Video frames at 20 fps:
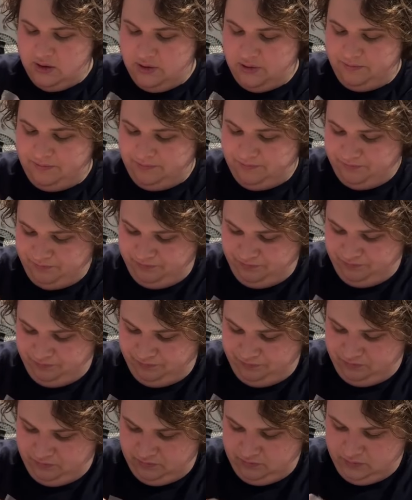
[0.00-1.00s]

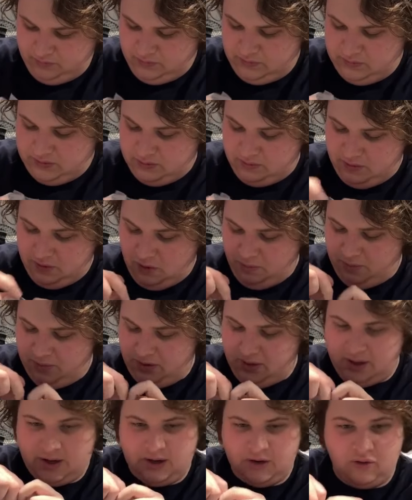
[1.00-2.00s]
So I'm gonna open it
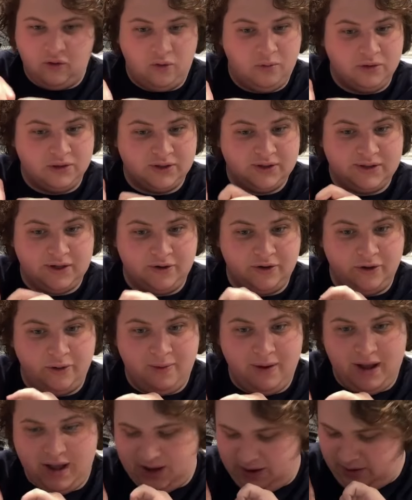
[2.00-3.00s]
like a normal cereal
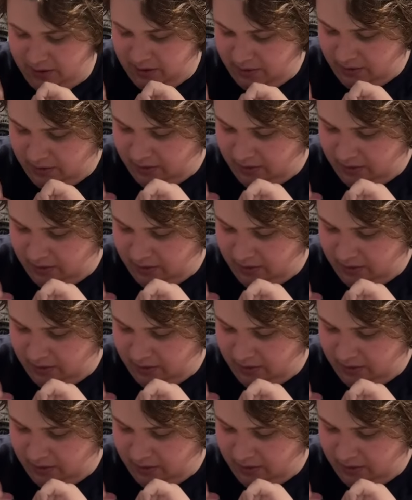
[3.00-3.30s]
bag.